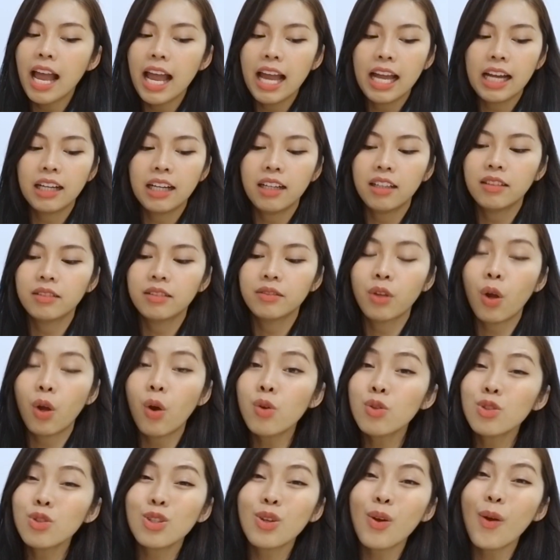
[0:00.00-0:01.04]
and
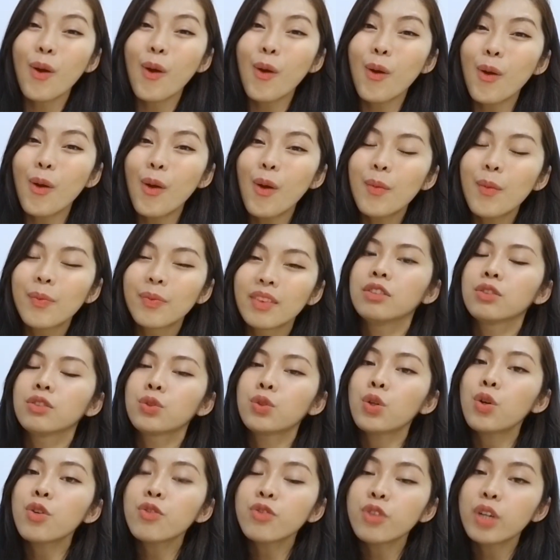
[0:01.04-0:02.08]
also
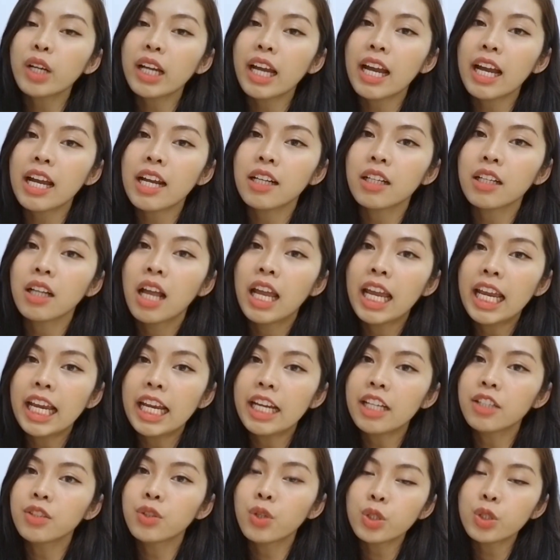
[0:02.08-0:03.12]
don't forget
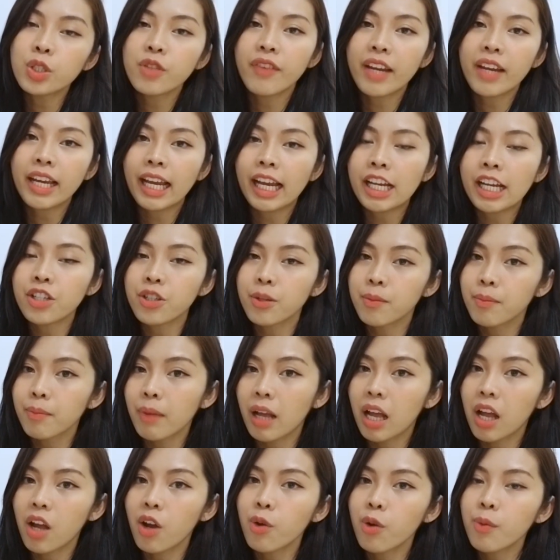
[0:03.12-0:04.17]
hit notification
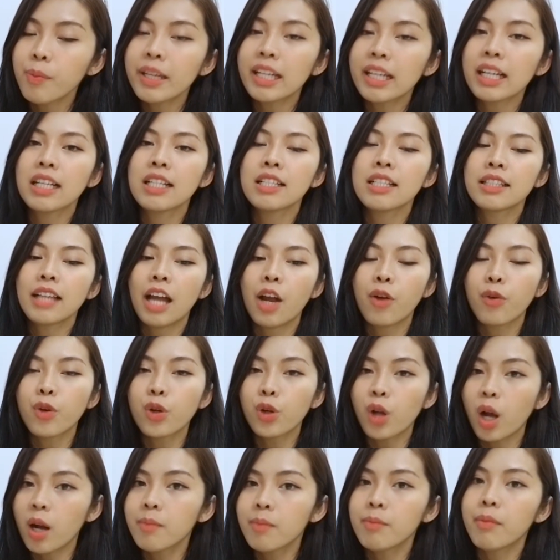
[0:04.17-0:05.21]
bell because I will
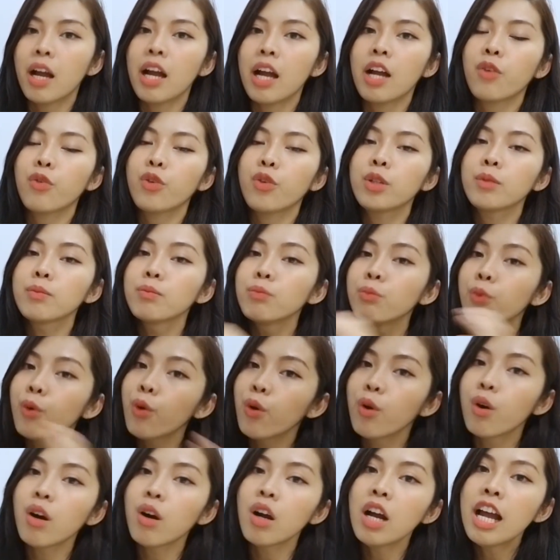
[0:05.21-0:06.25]
come back with
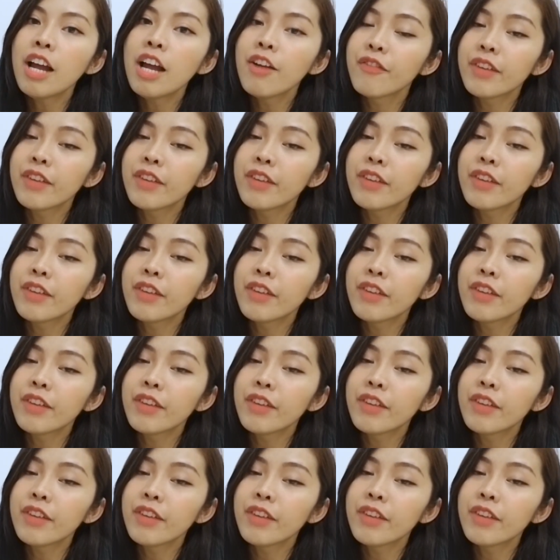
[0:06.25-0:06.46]
more